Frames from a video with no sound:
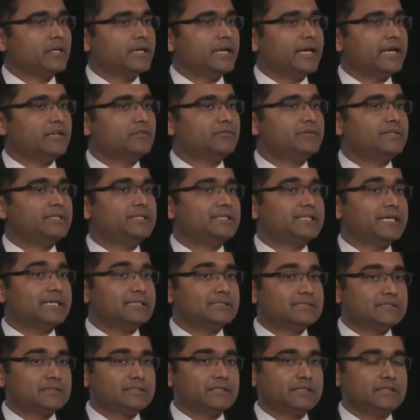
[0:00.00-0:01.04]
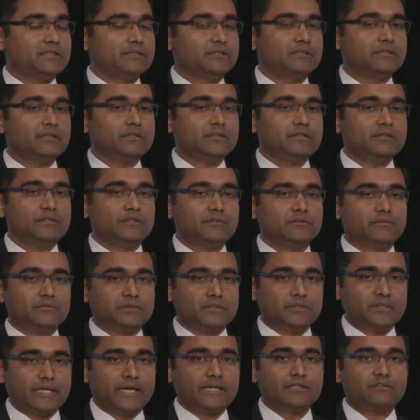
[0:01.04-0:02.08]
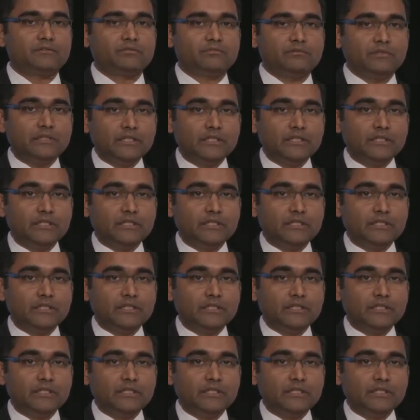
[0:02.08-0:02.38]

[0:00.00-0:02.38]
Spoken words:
and we tested that